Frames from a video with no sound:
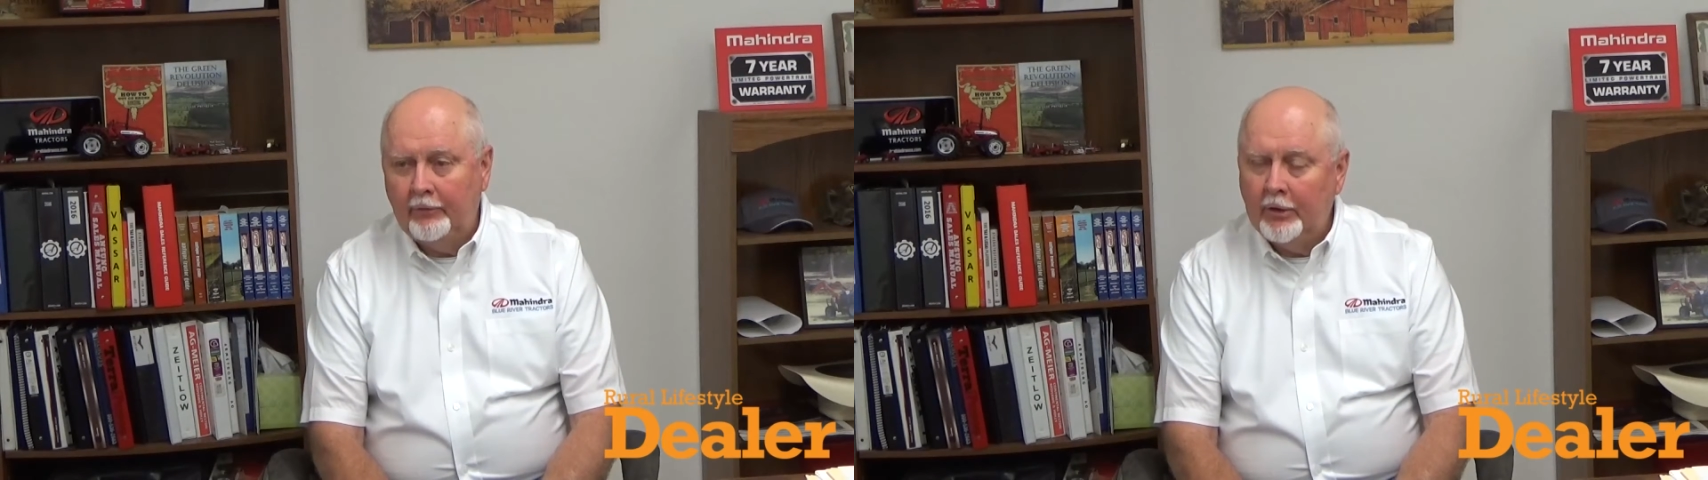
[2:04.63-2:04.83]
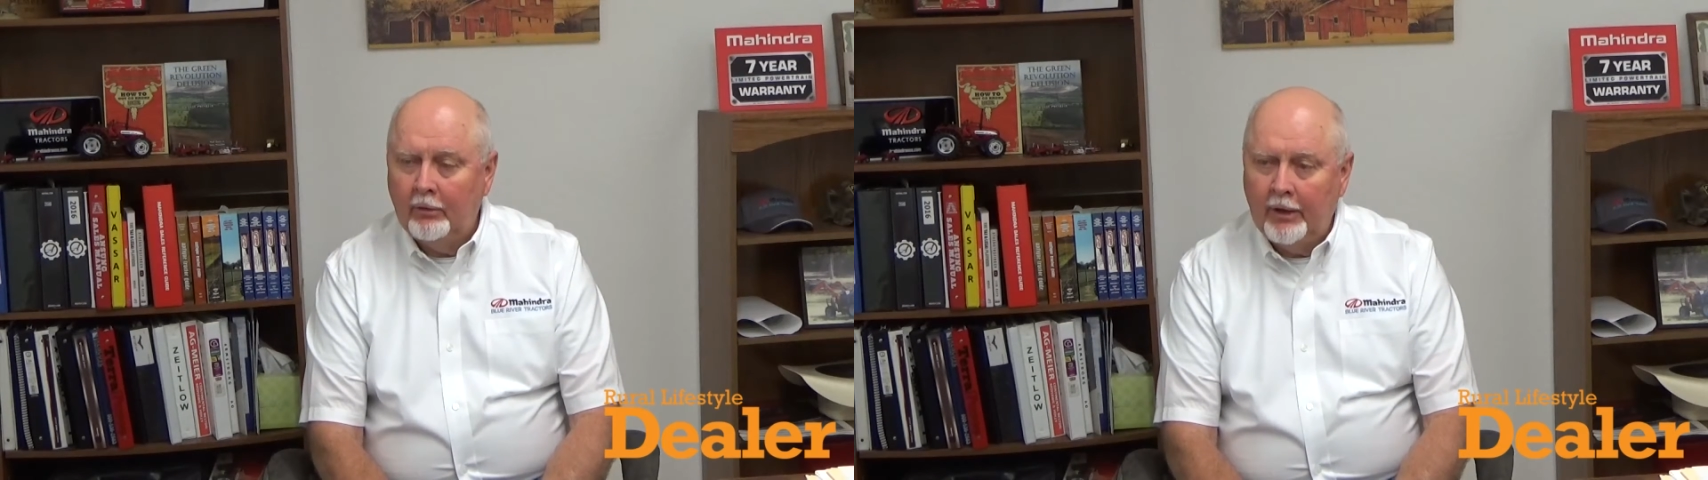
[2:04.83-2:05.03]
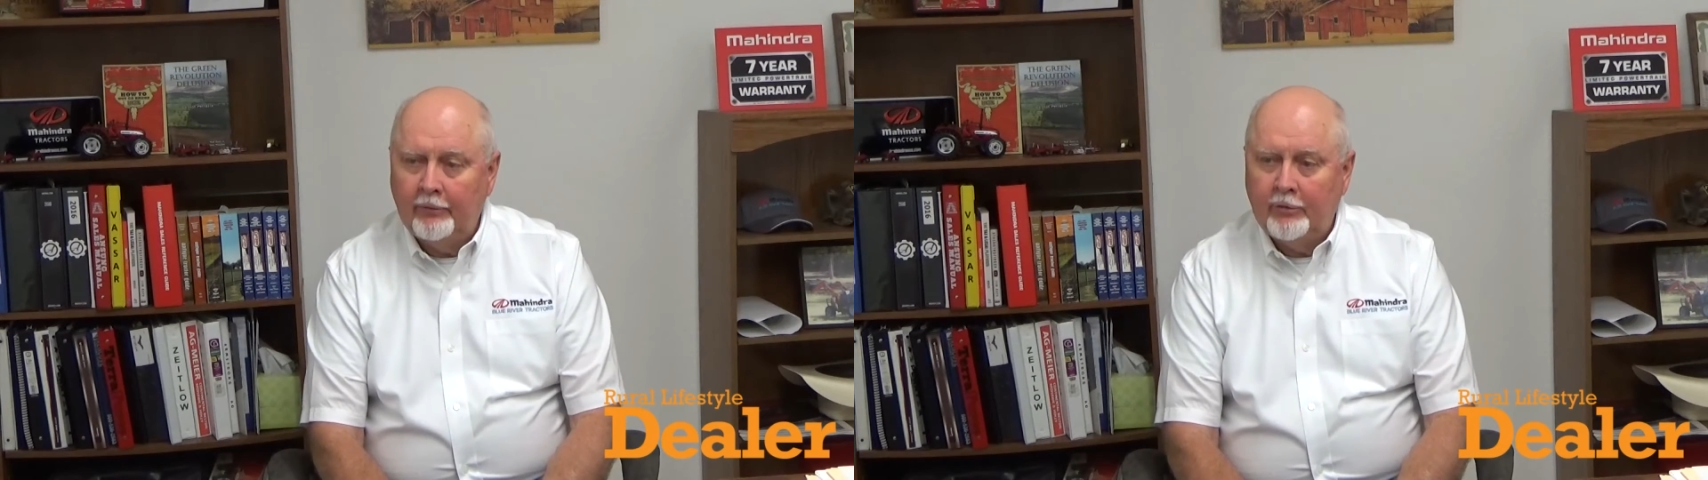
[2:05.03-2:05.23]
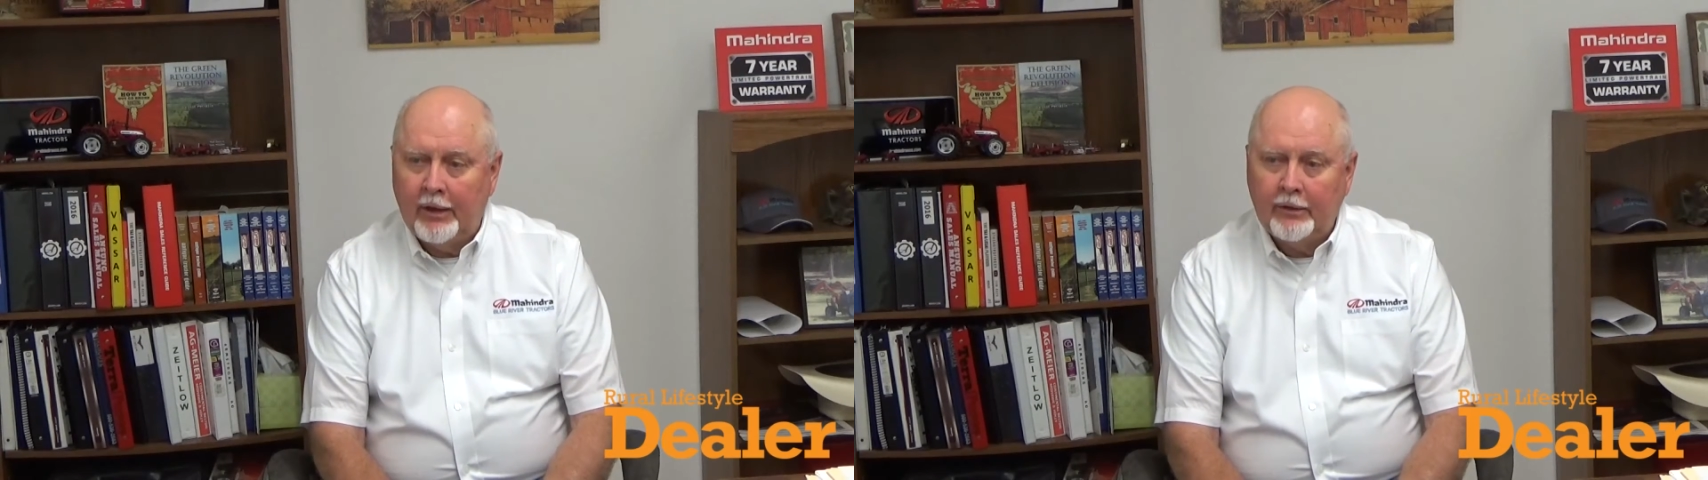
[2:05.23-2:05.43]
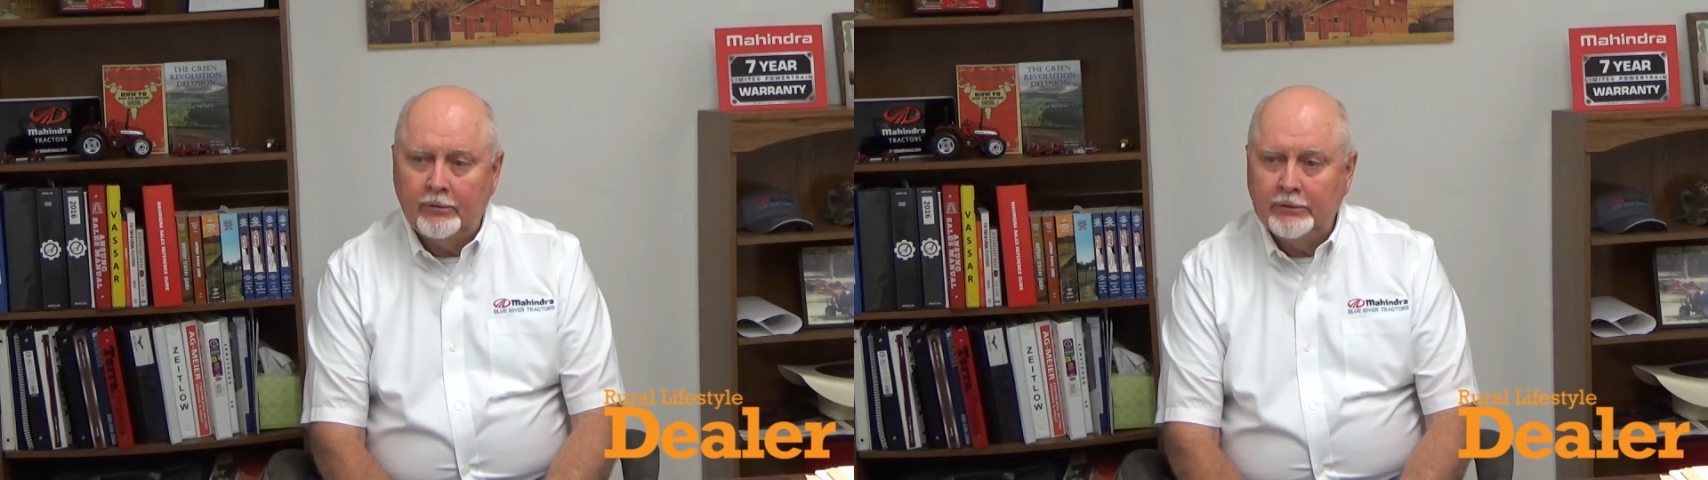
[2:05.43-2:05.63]
if you don't have
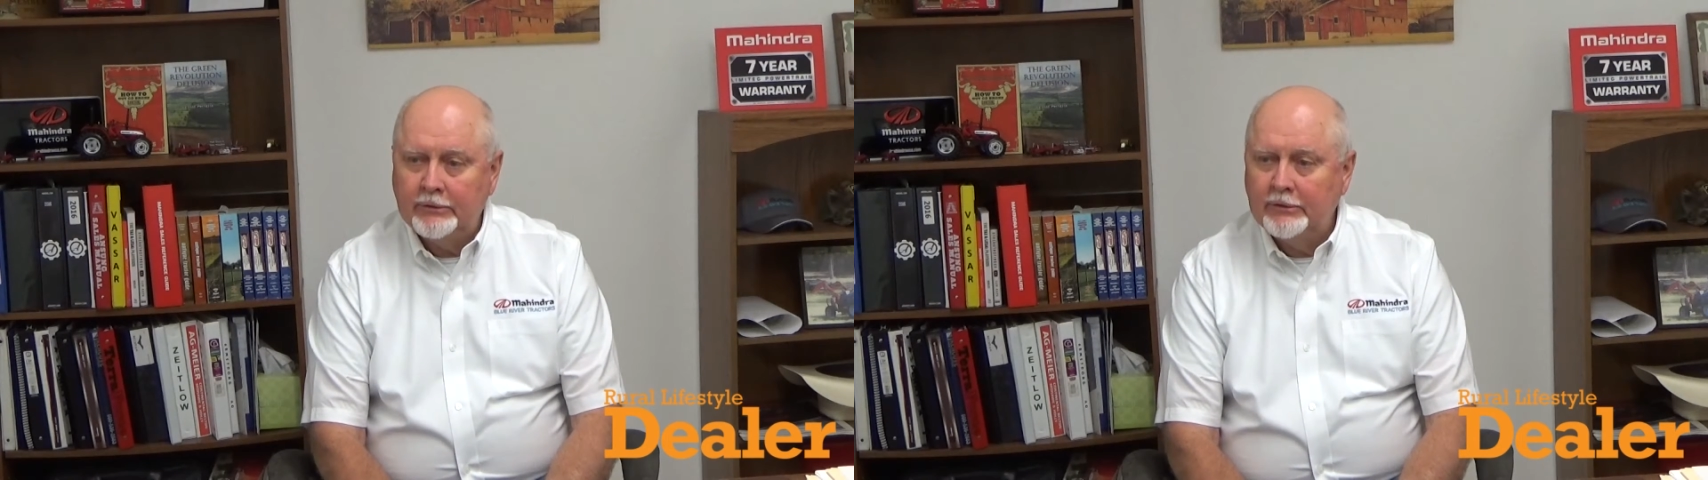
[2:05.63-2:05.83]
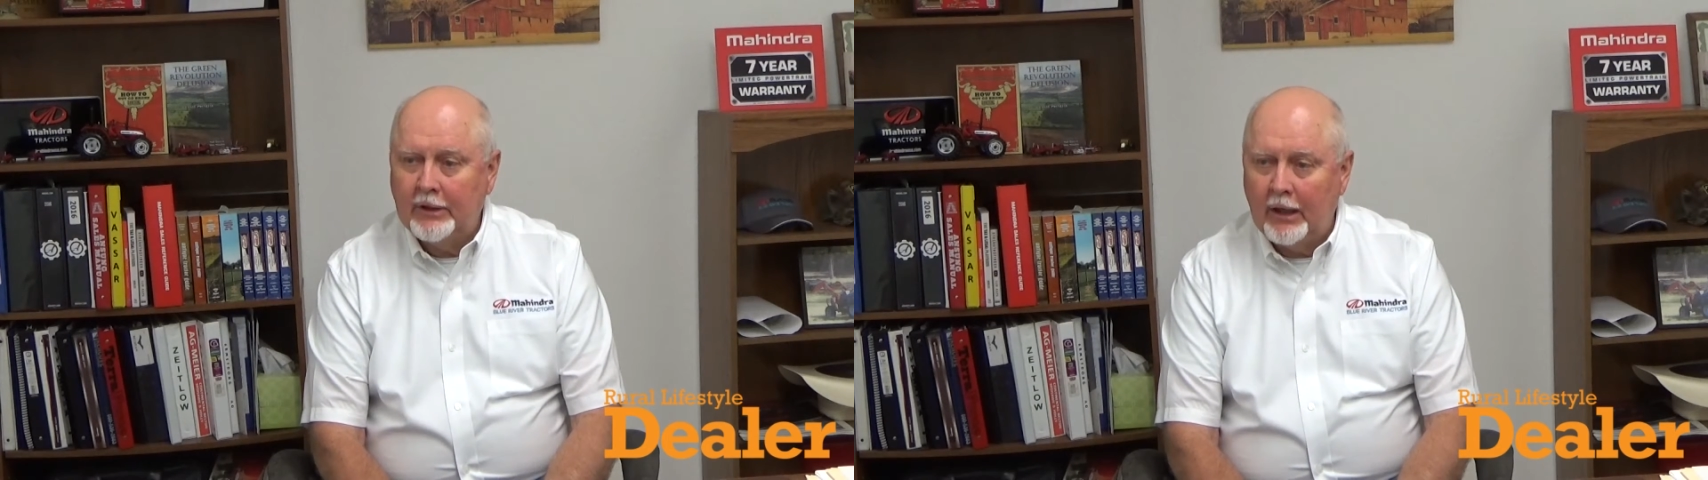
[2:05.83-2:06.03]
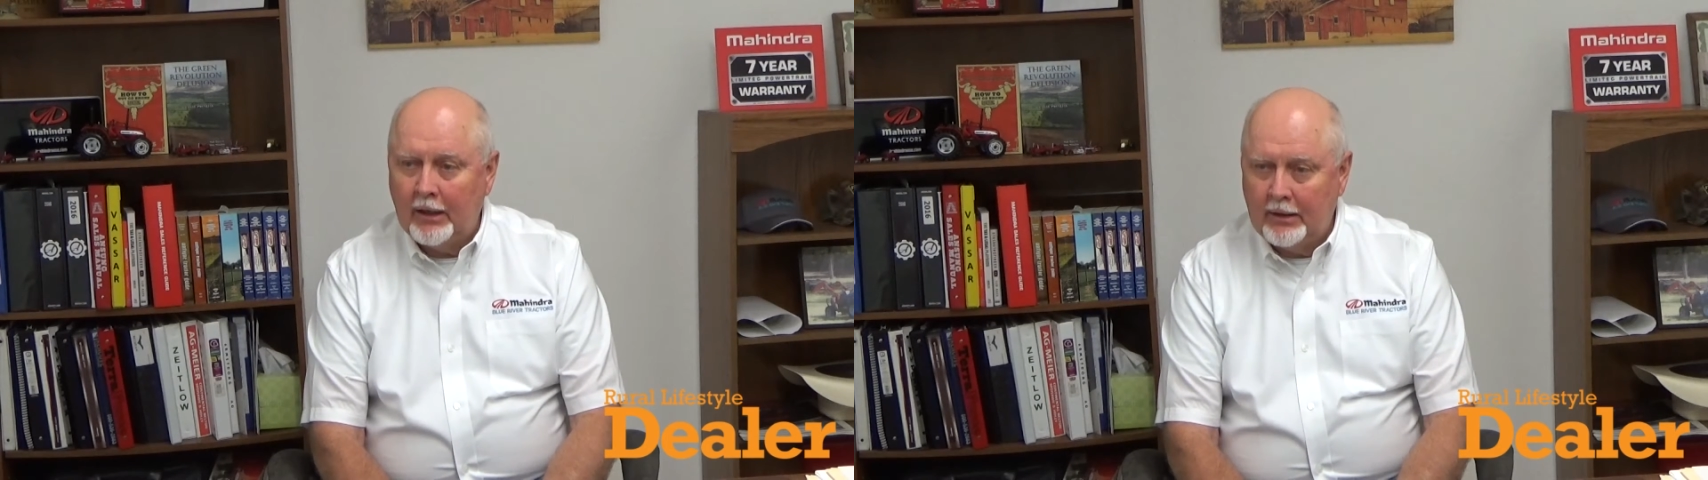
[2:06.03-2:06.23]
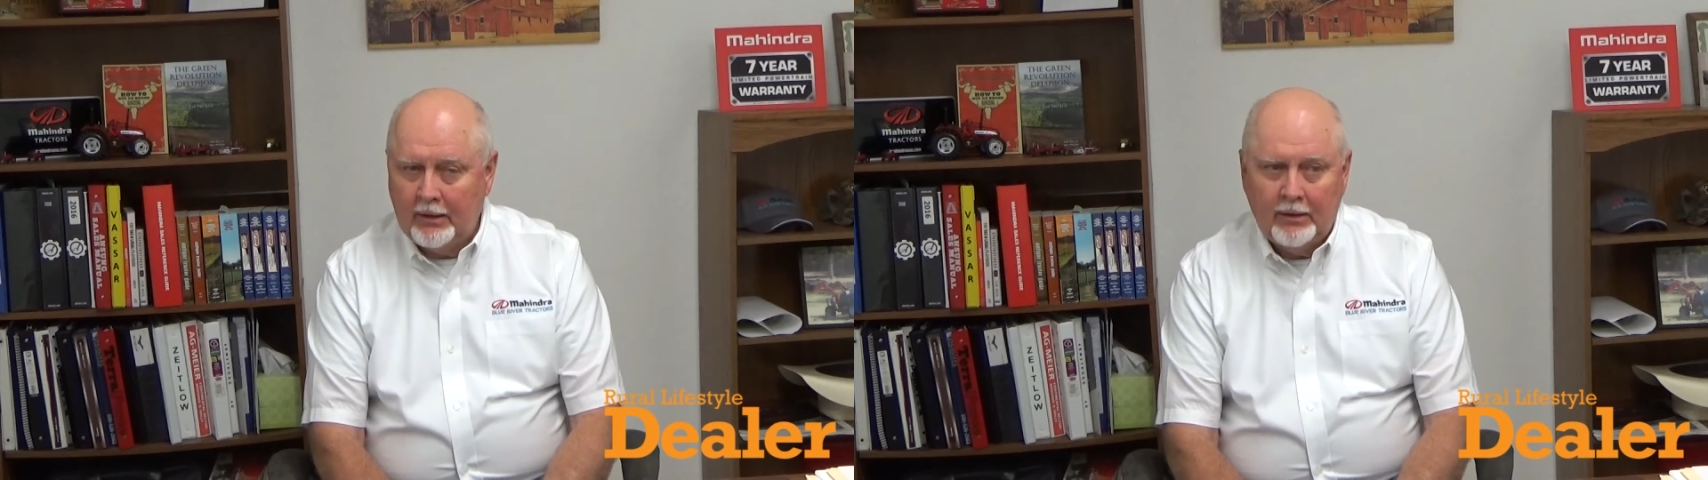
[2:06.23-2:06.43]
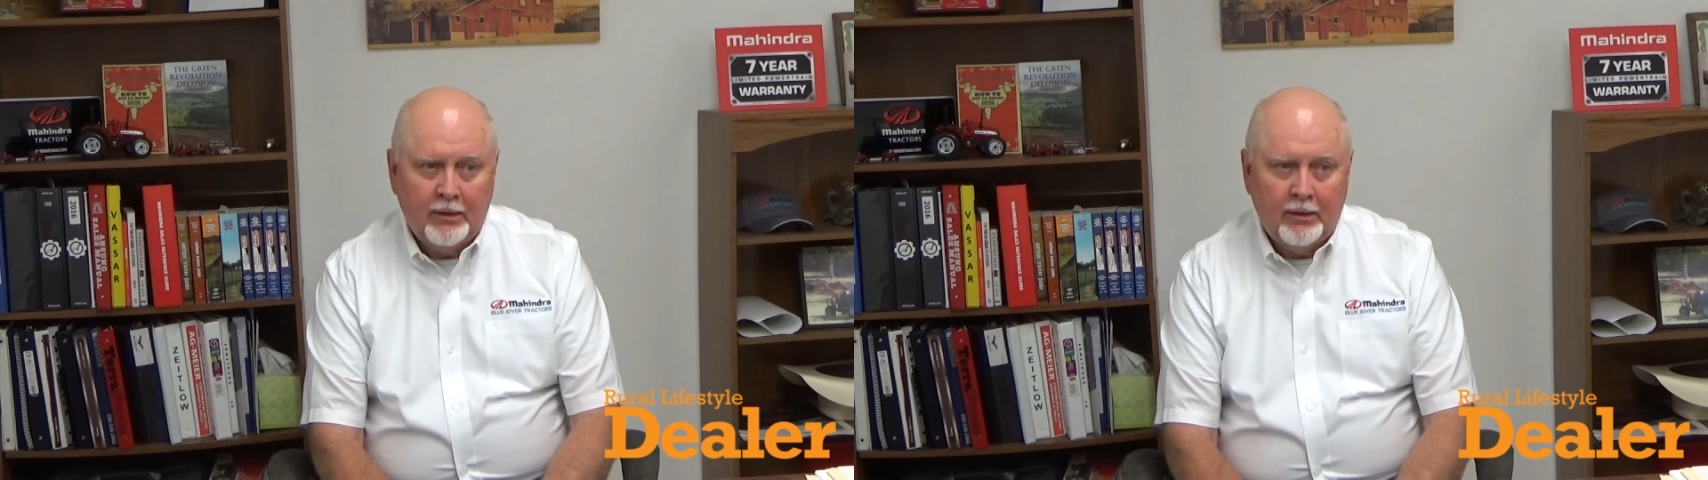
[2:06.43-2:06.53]
tractors in stock,